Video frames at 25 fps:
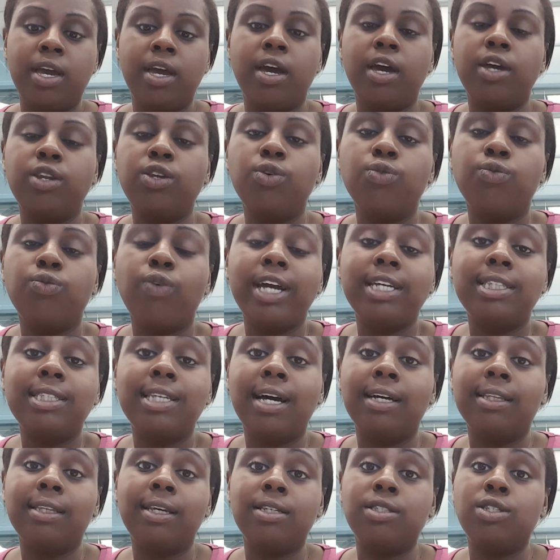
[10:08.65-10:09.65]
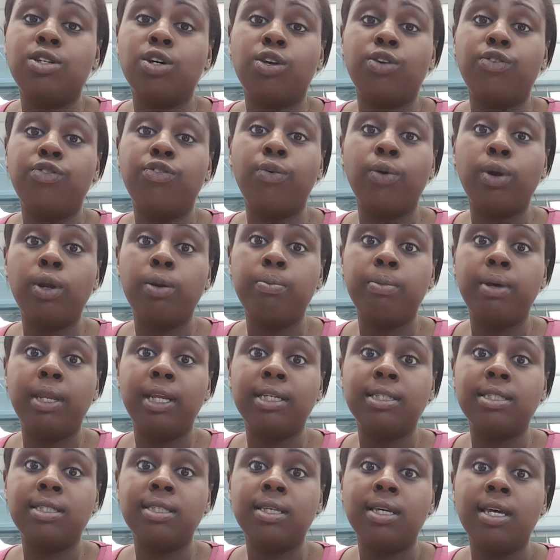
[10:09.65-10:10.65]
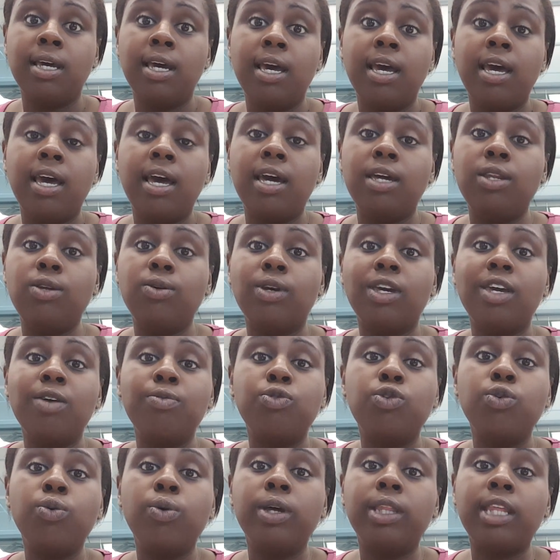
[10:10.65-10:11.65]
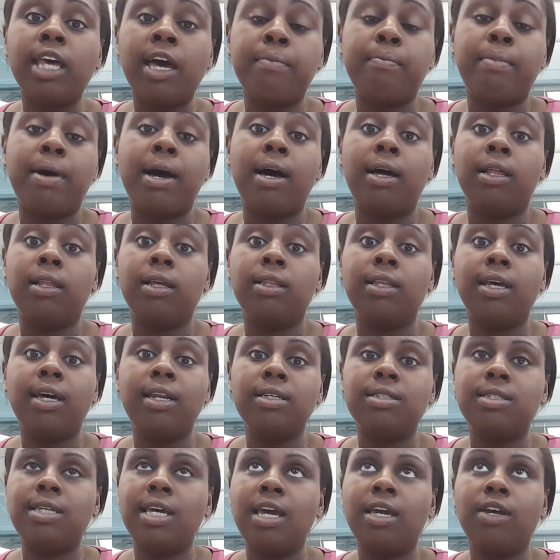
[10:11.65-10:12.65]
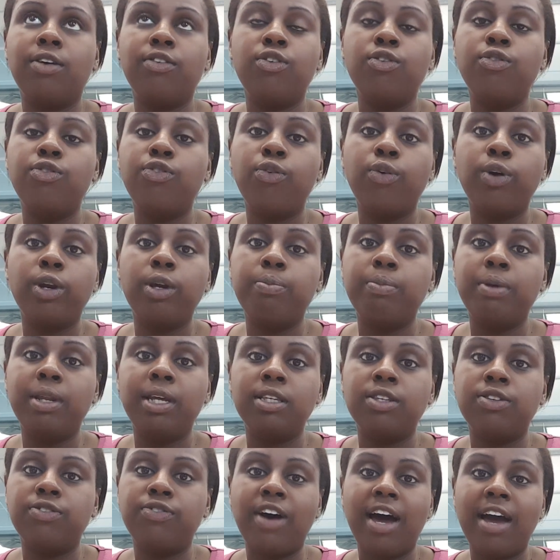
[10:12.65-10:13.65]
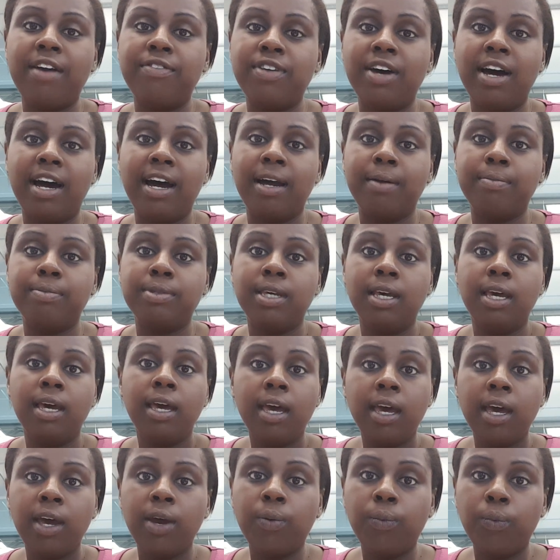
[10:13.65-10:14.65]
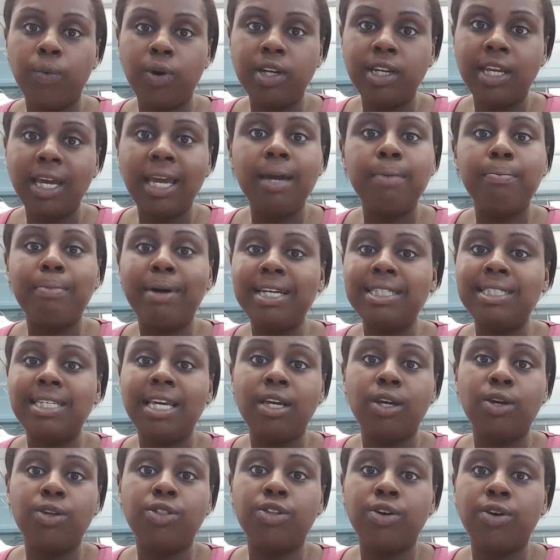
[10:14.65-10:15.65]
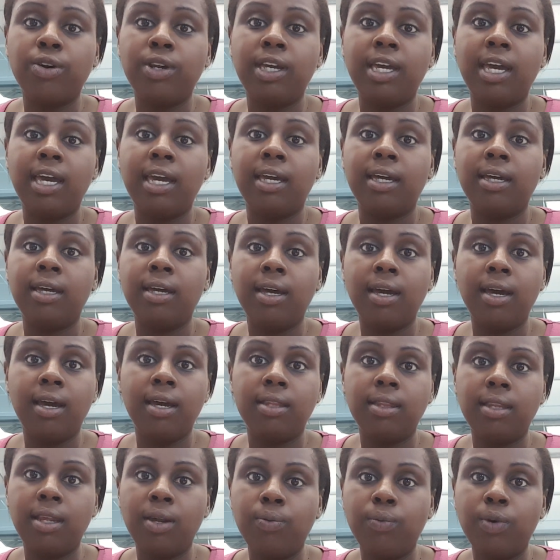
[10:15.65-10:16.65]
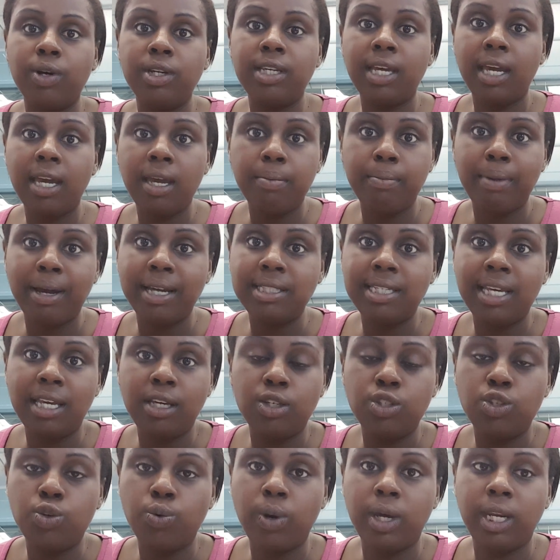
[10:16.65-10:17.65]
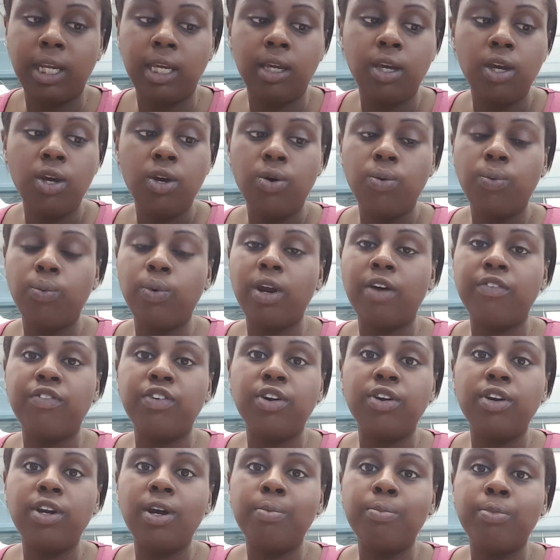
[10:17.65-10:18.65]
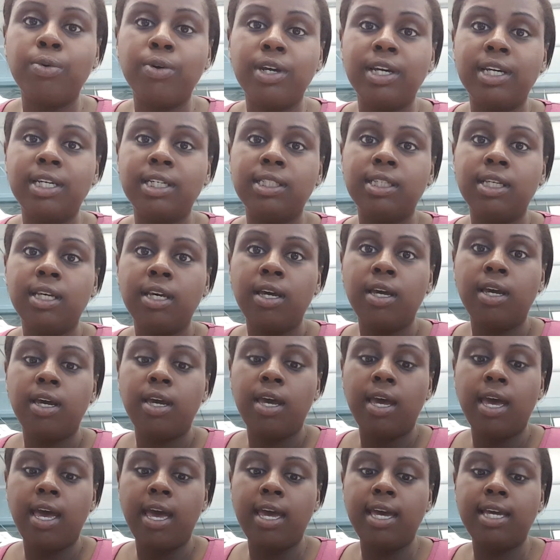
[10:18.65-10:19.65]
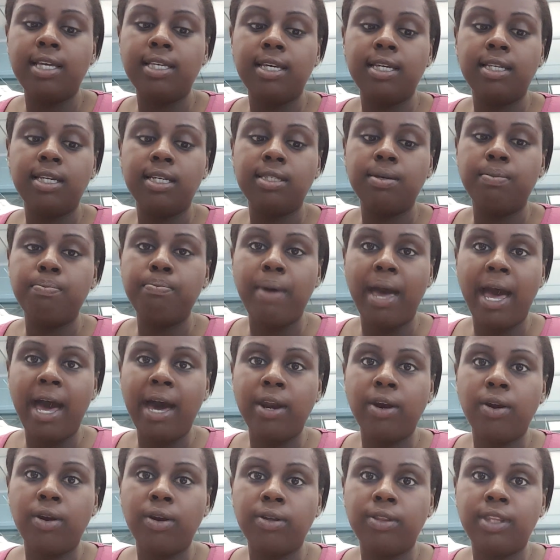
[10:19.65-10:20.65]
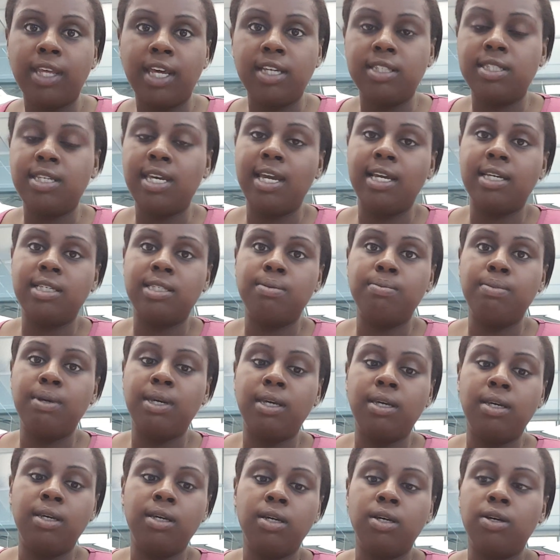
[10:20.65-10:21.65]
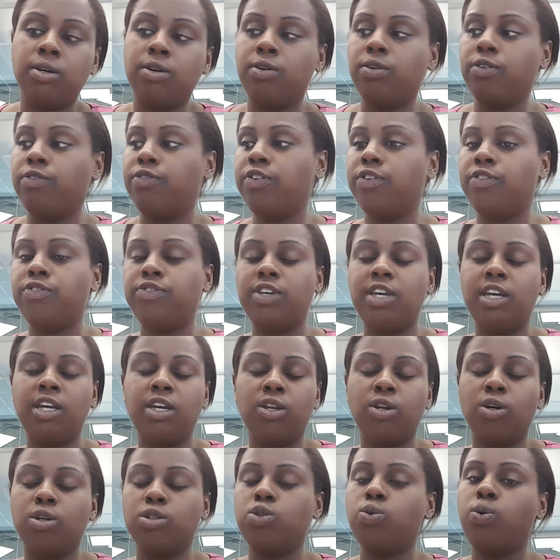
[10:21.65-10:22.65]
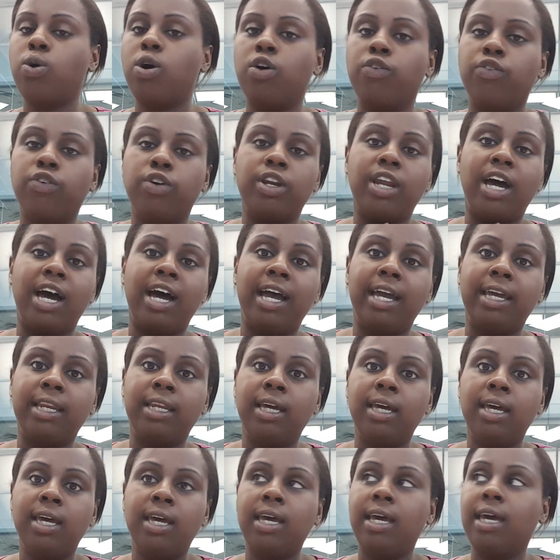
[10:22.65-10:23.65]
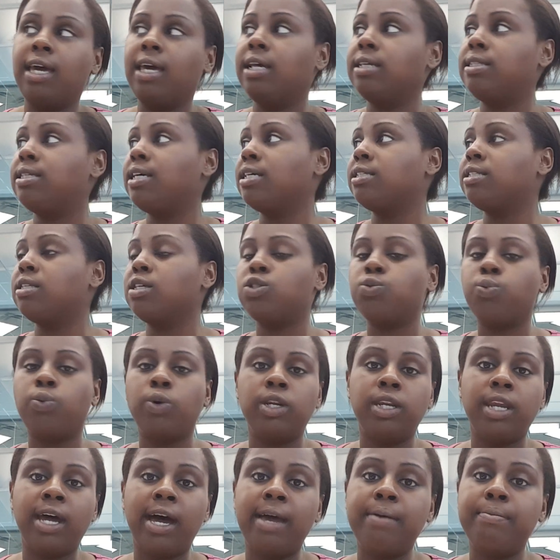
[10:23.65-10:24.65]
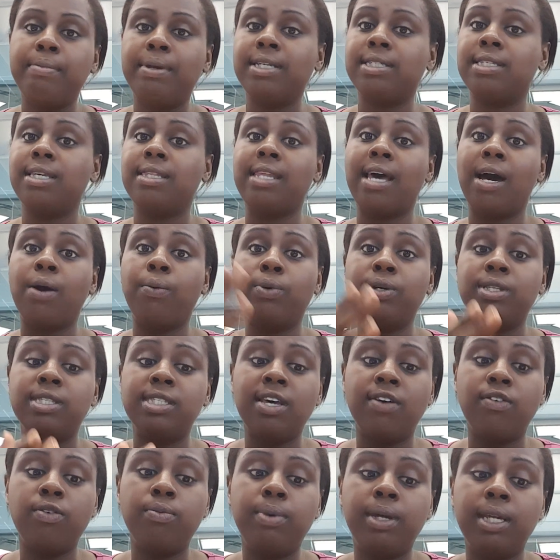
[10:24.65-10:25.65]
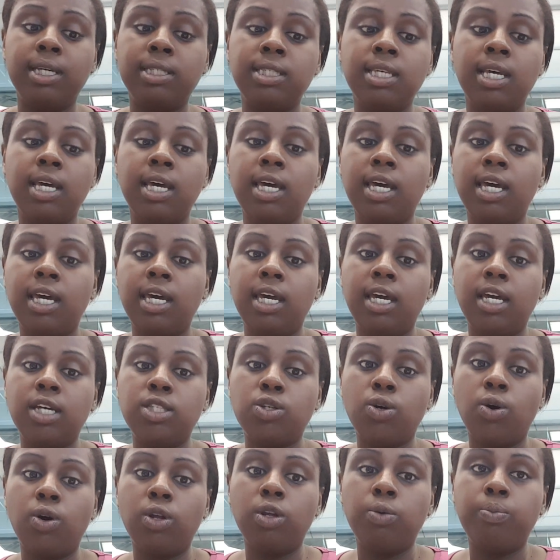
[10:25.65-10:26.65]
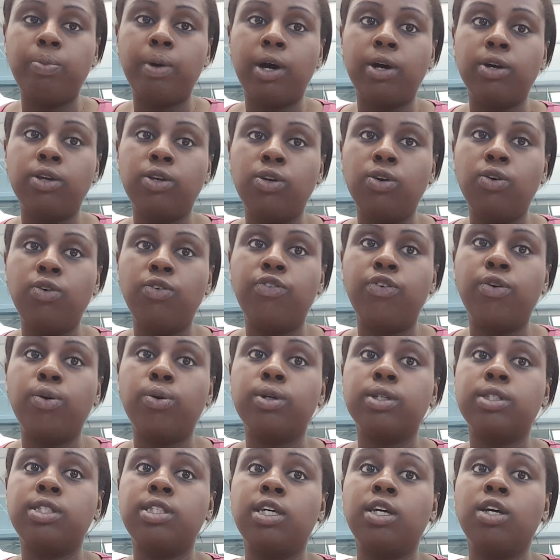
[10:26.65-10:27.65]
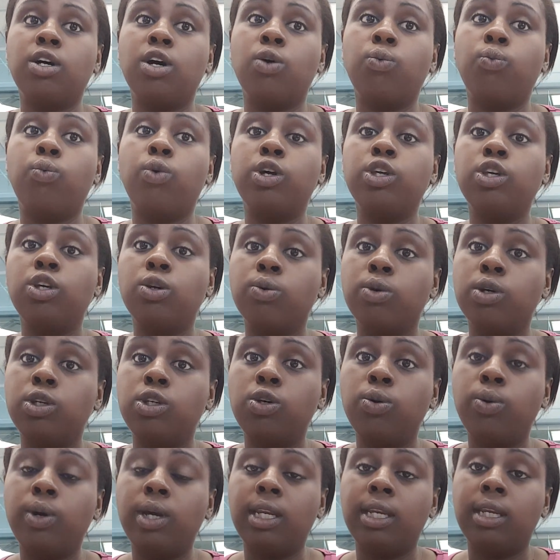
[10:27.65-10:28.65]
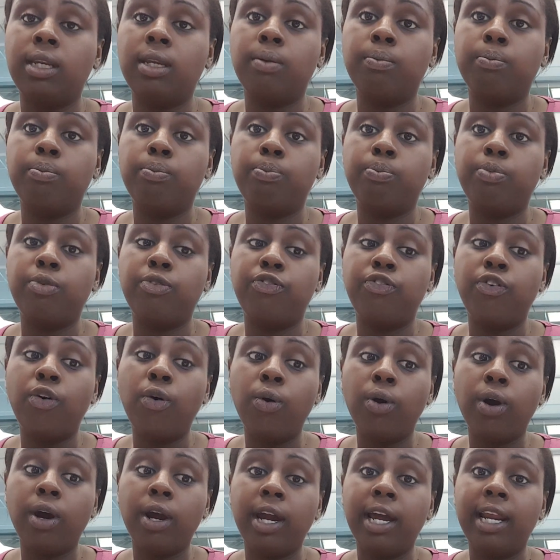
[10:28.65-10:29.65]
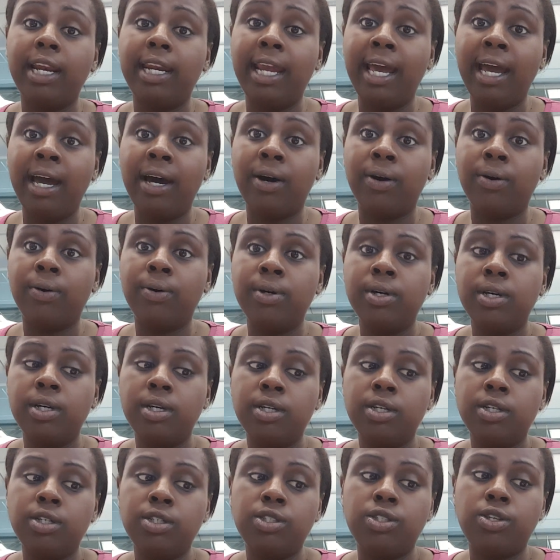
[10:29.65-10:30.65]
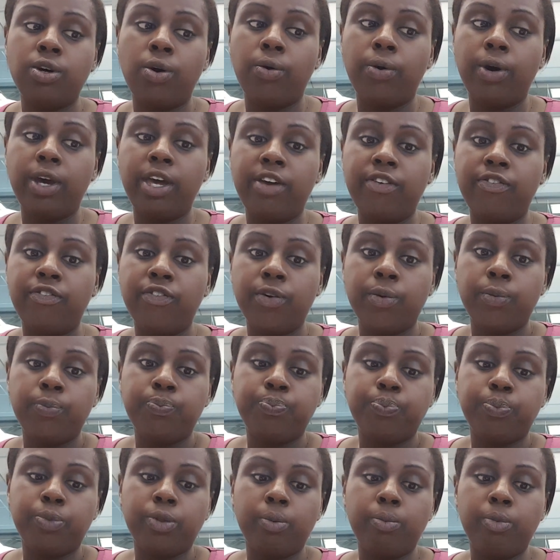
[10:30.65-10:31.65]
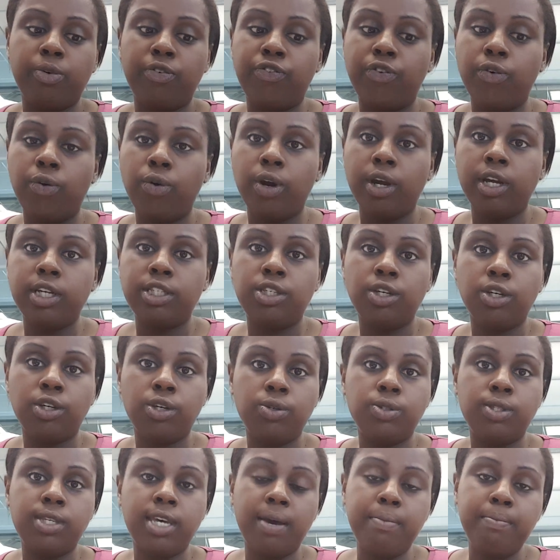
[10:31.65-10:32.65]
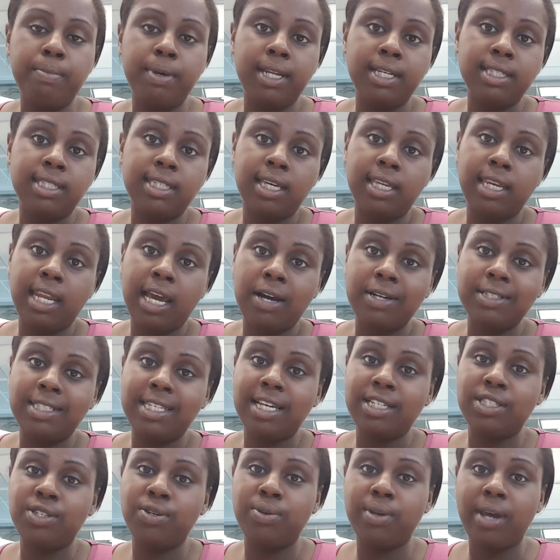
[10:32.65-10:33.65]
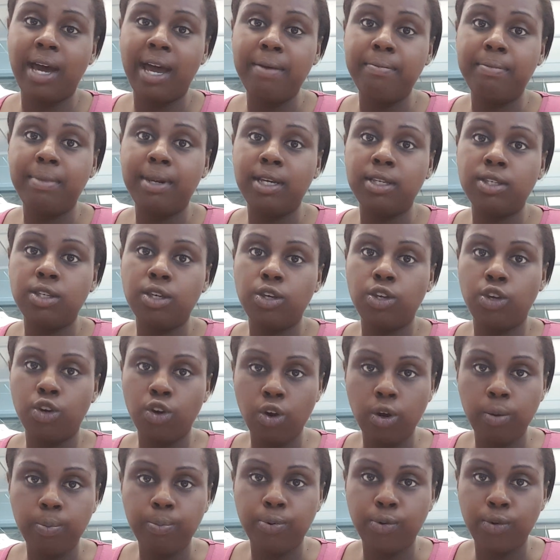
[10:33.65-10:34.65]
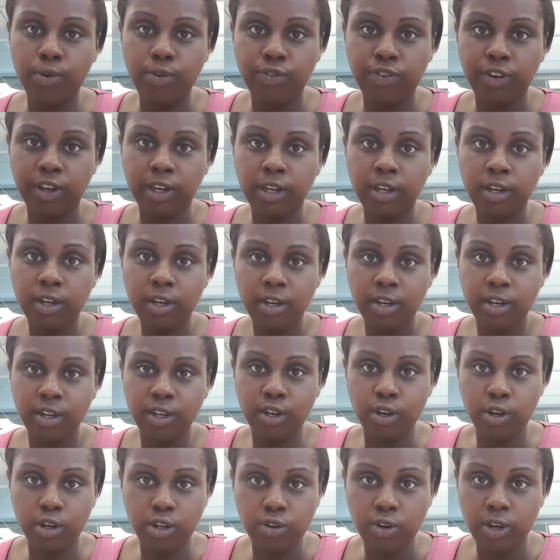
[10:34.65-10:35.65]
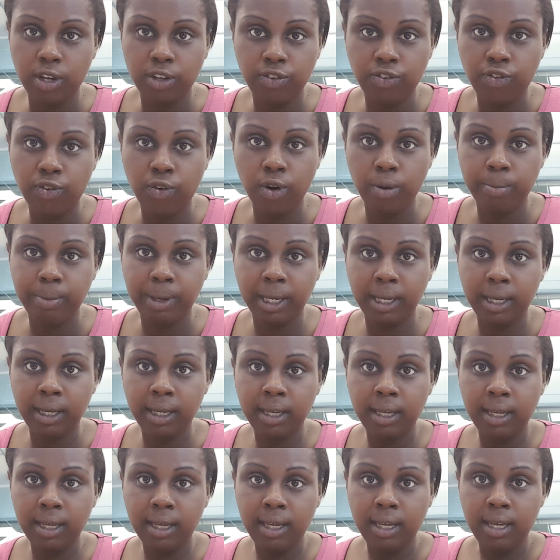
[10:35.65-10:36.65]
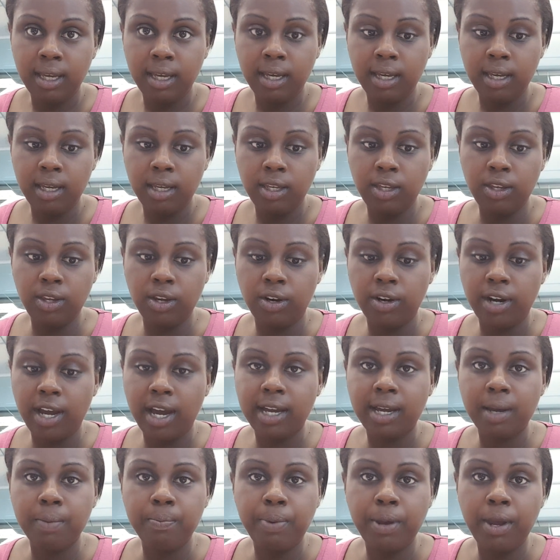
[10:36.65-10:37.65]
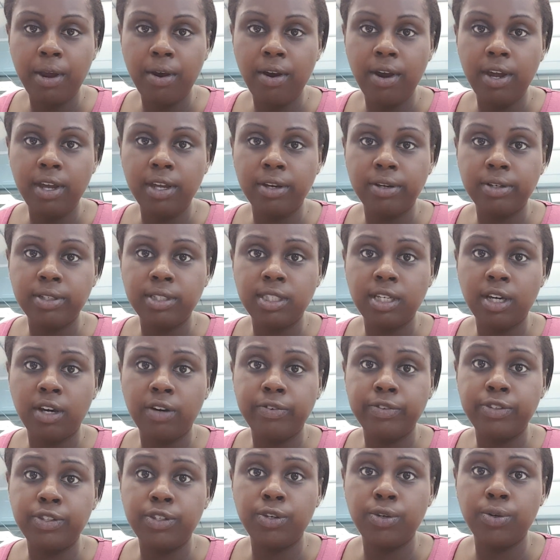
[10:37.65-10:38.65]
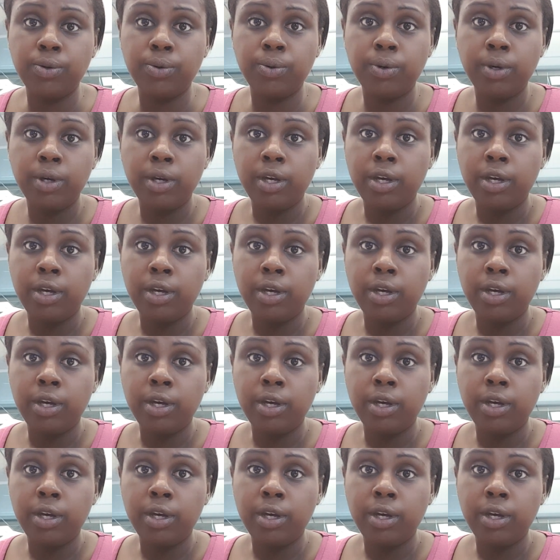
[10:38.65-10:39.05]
And you write down that it took you 40 minutes. And you keep doing that mile and let it take you 40 minutes 5 times. And one day it might take you 38. And then one day it might take you 20, whatever your number is. It doesn't matter that it takes me 15 or 12 or 9, and it takes this one 9 minutes and that one 7 minutes. It's all about you focusing on what you were doing before and now. So if before it took you 10 minutes and now it takes you 9 minutes, you're improving. You're transforming. You're not comparing yourself to,